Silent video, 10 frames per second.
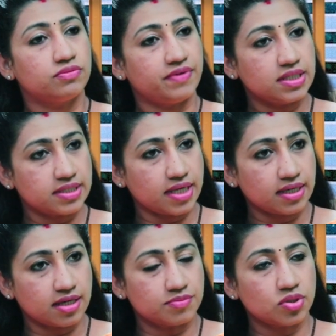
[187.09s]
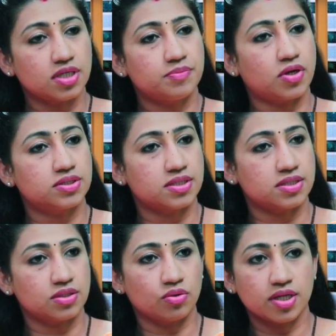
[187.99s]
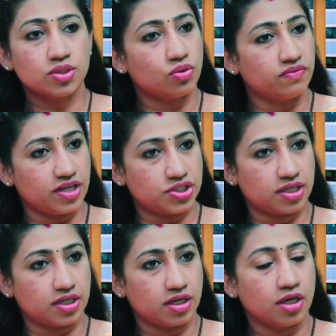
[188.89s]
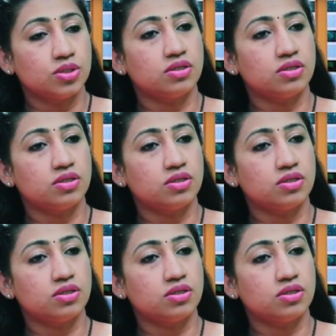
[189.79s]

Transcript: So when this egg comes out, that process is known as ovulation.